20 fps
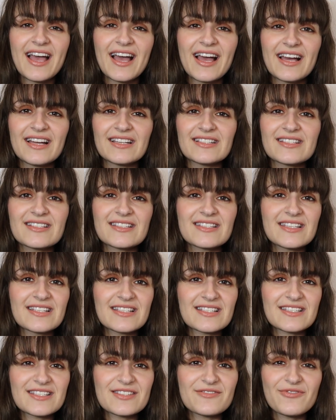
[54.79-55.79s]
and
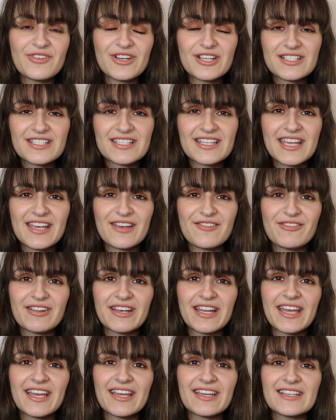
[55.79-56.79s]
since first hearing
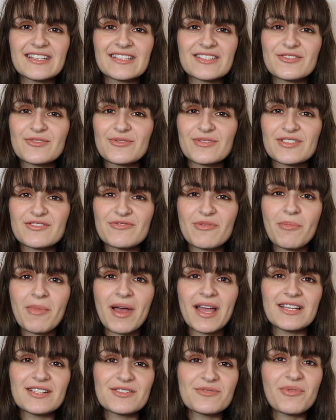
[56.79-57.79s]
it, it's always
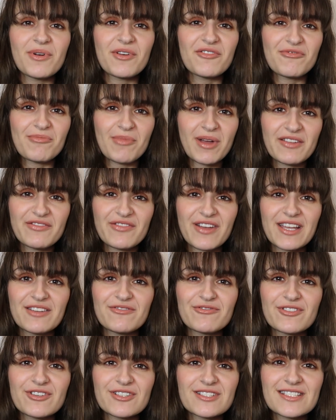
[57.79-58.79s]
remained one of my
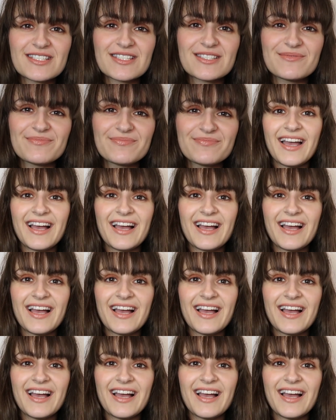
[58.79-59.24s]
favourites.